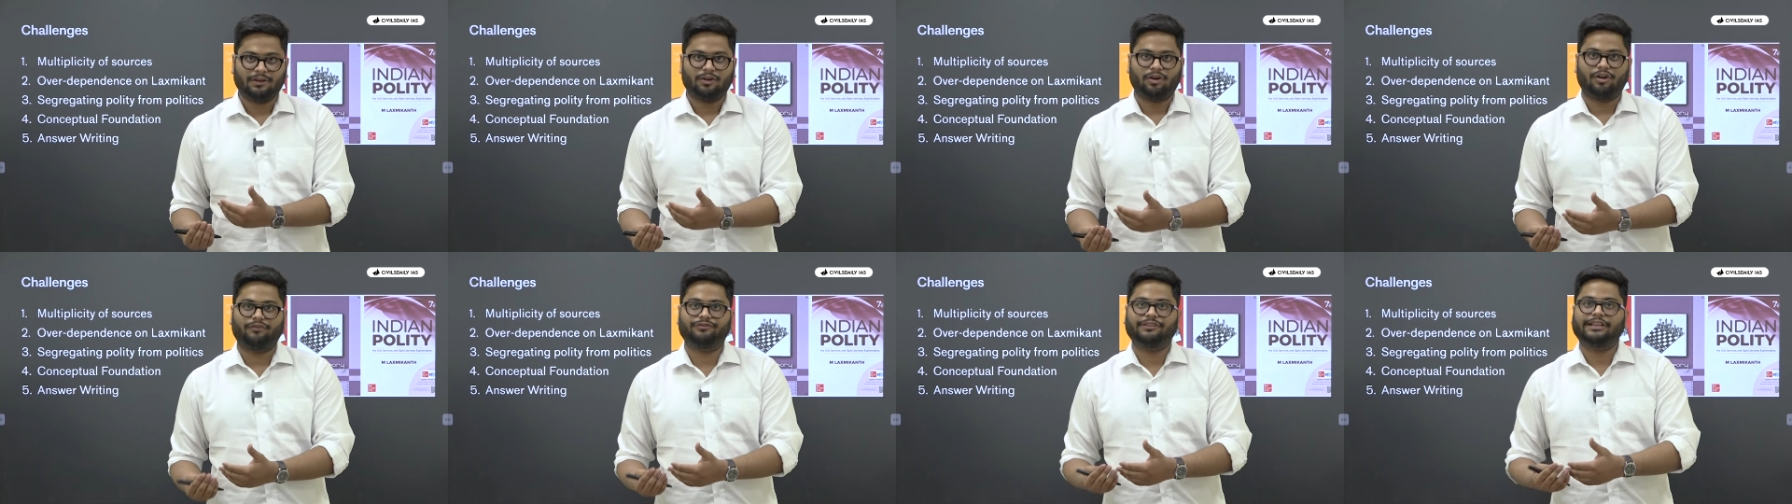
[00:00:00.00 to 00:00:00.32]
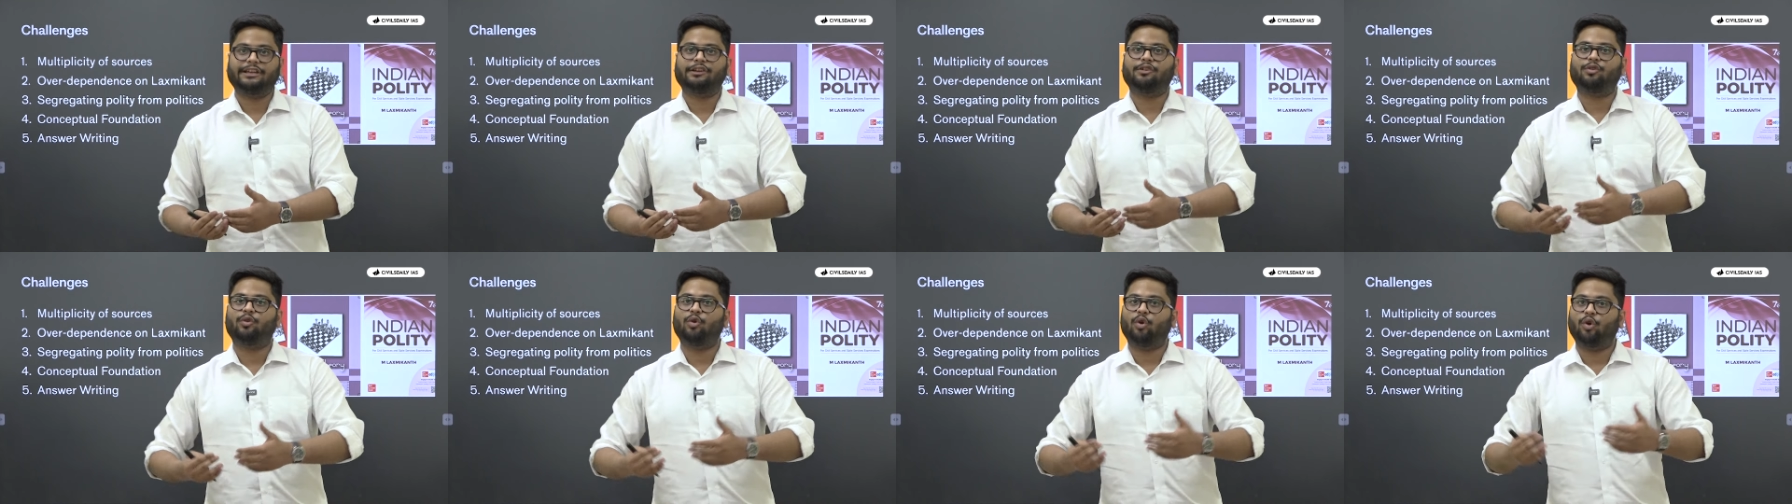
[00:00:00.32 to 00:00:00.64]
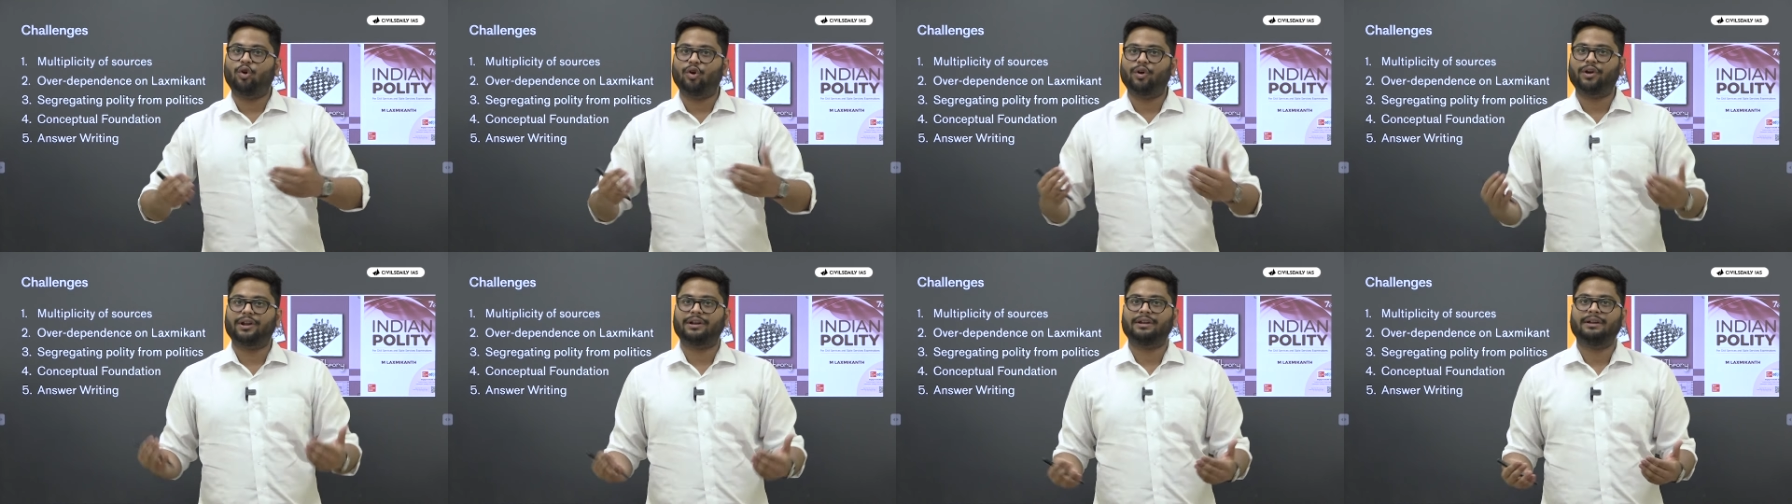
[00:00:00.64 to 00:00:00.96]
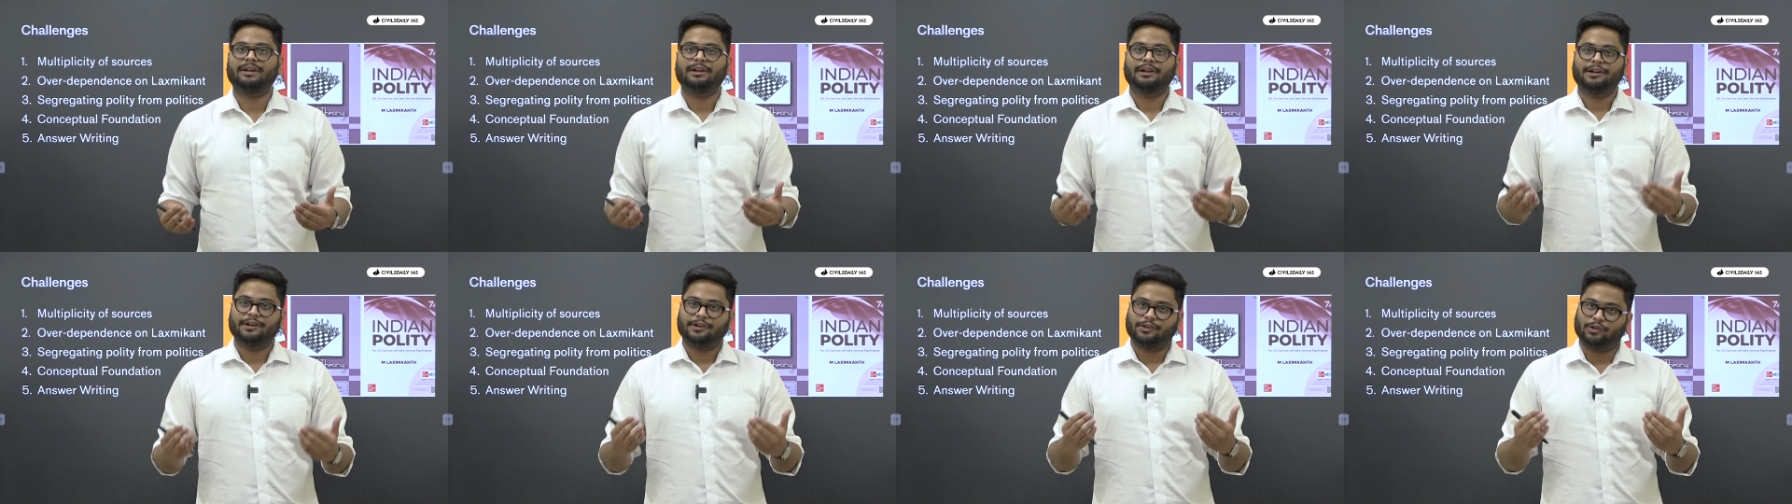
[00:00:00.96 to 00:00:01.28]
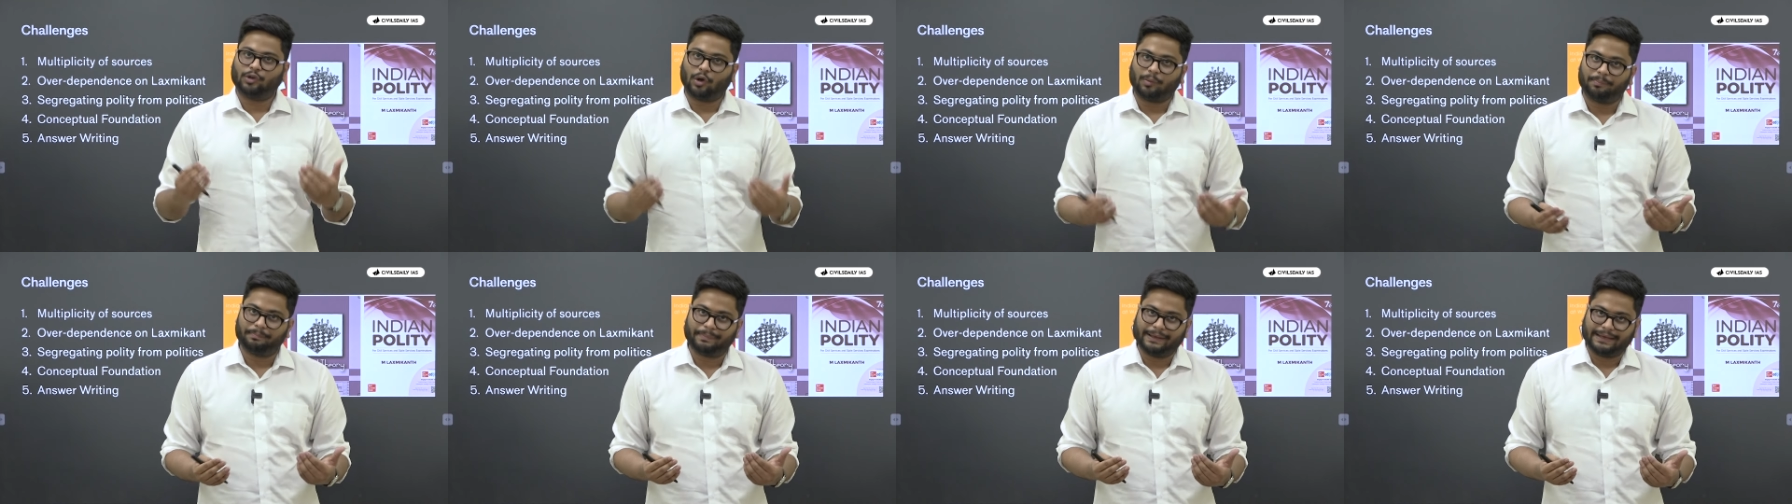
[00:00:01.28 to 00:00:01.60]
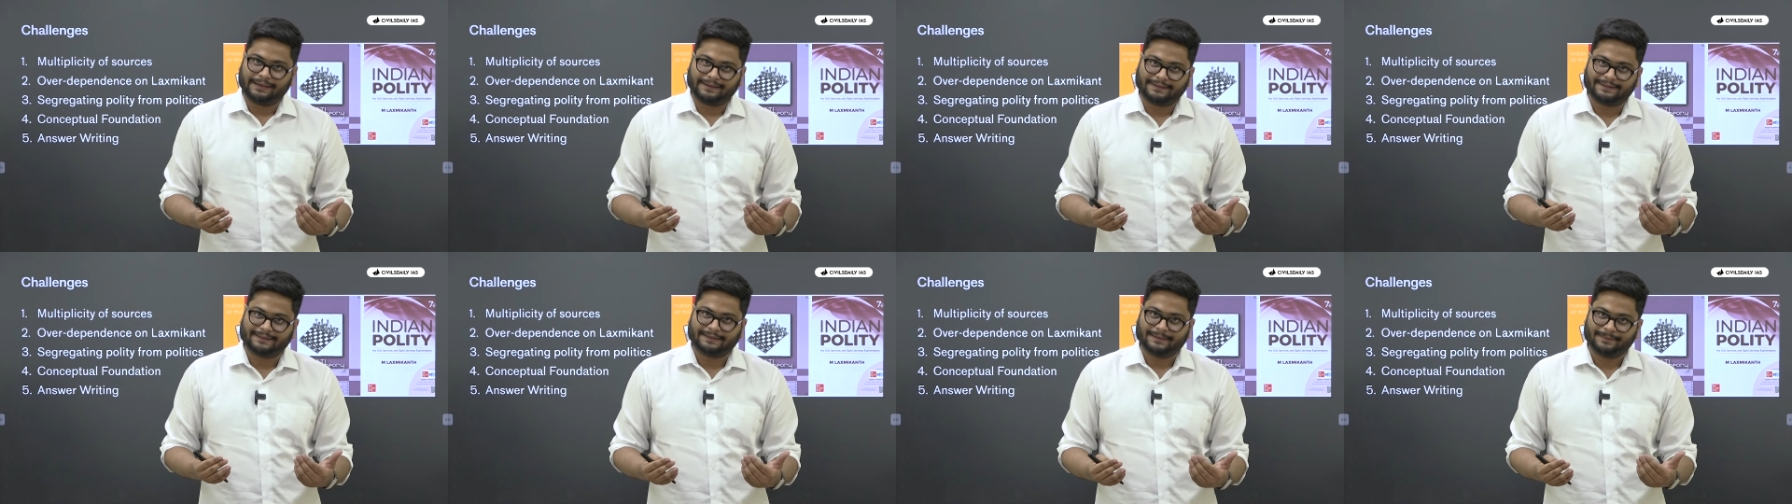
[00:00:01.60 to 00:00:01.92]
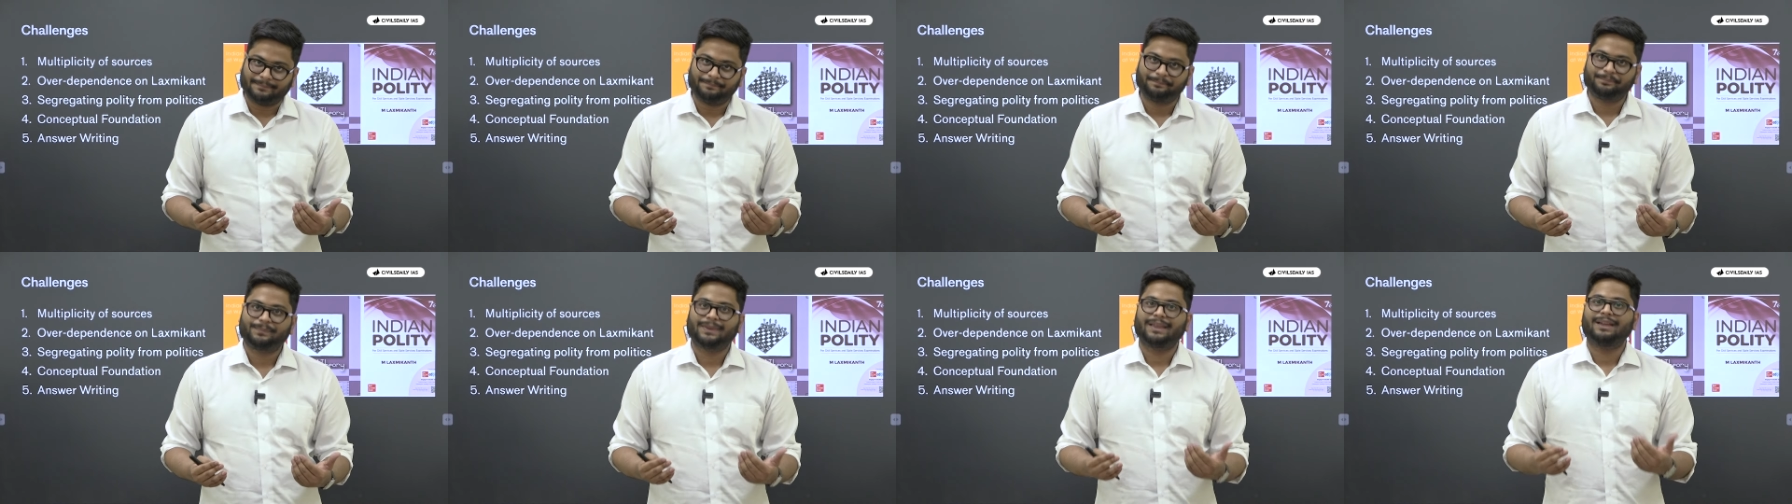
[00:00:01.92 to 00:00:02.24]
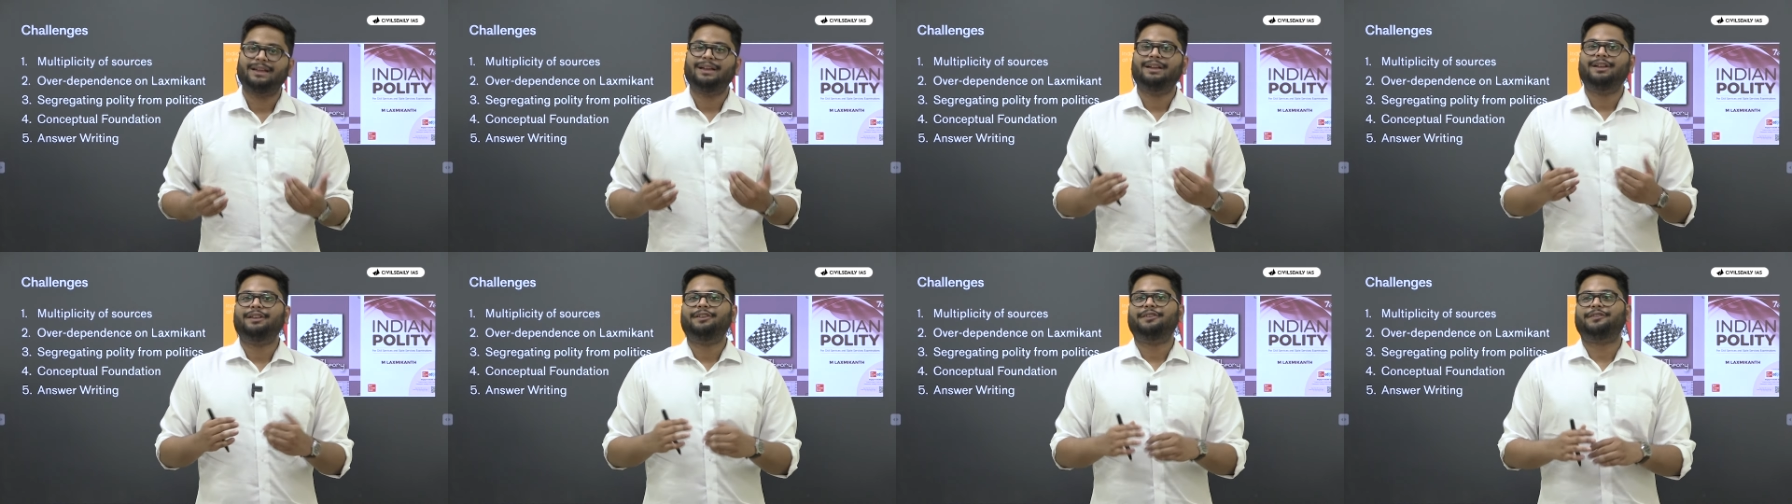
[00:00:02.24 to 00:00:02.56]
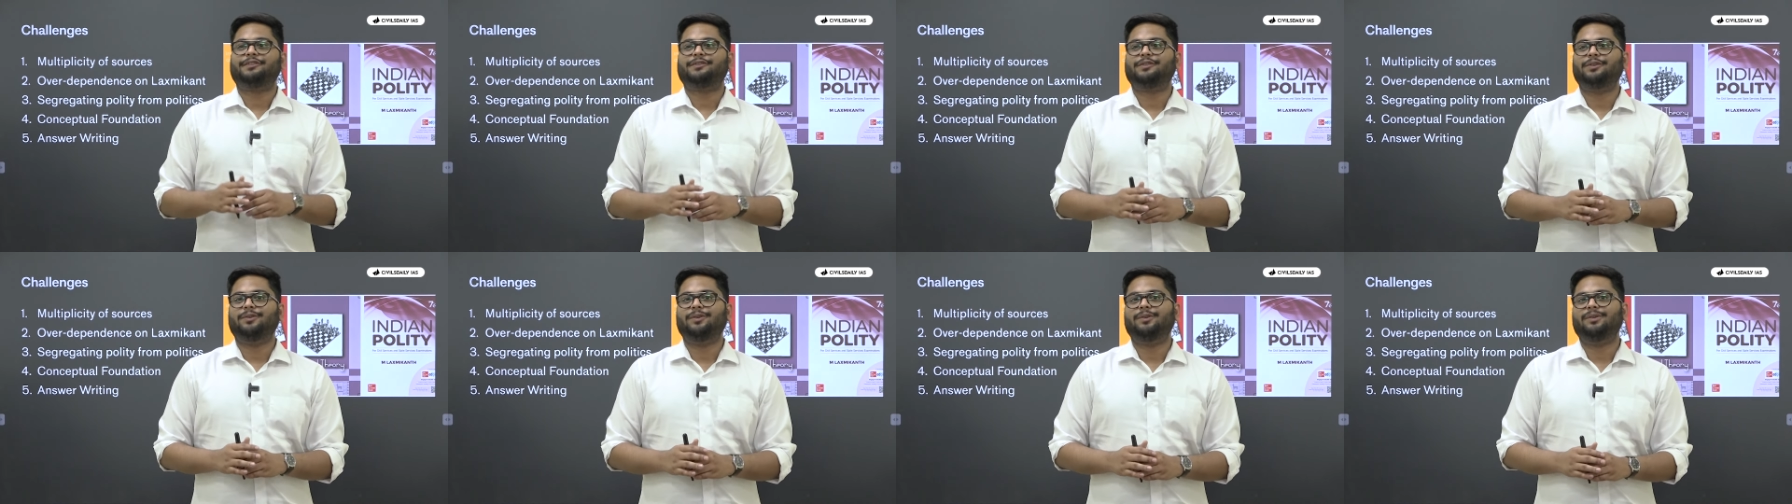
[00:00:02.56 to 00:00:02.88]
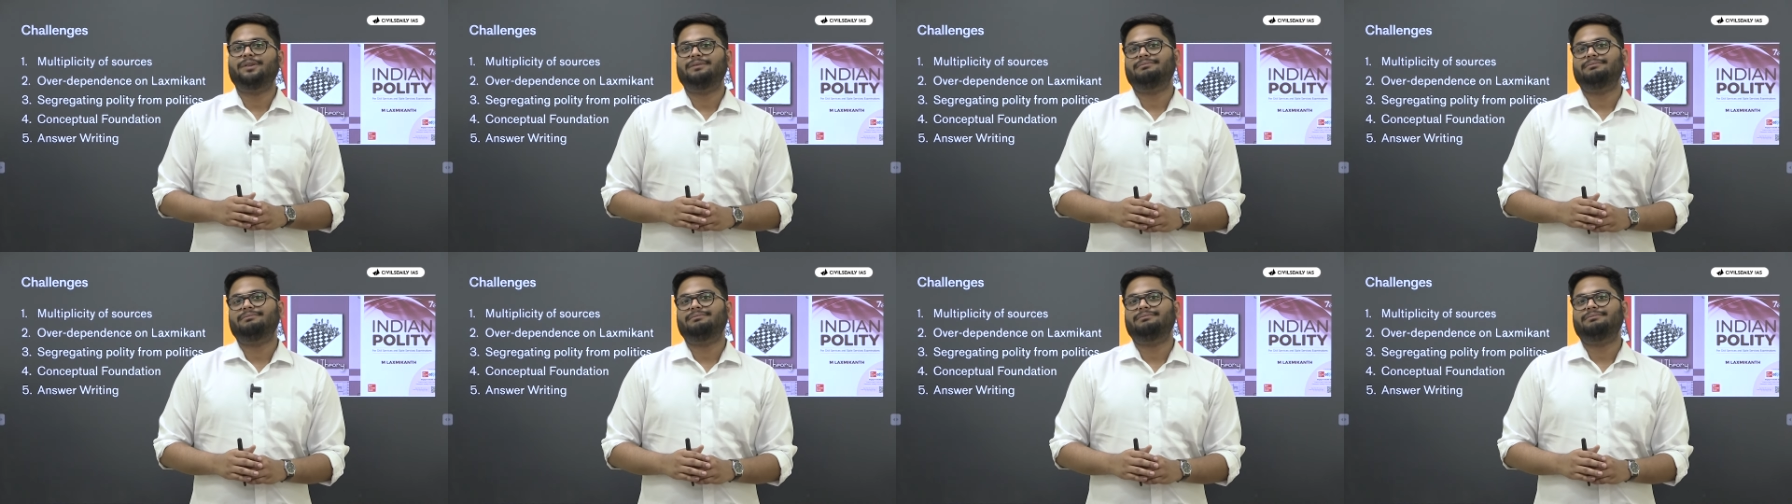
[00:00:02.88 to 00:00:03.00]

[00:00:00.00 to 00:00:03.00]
of the core topics. So,